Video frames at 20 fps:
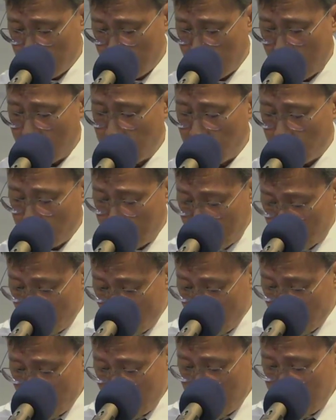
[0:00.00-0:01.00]
And for them to
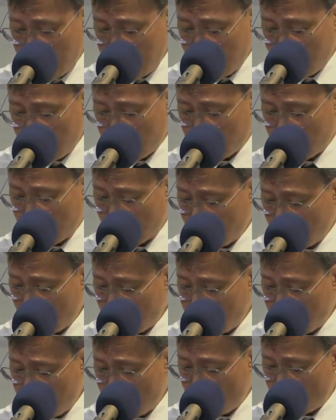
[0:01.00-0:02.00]
believe, for them to
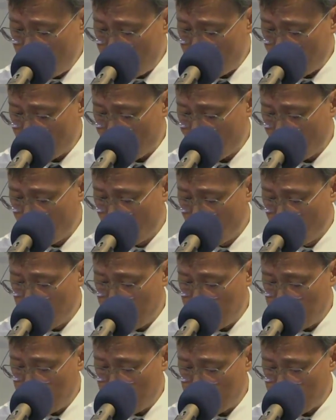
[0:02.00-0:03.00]
see Jesus for who he
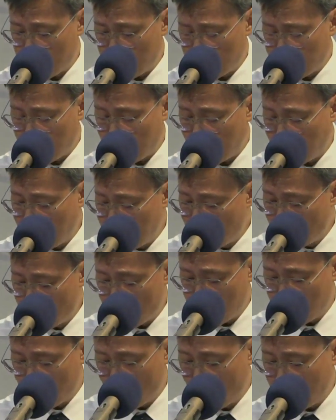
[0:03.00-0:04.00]
is and cling to
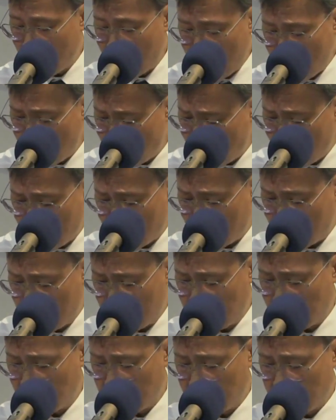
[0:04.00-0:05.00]
him with everything,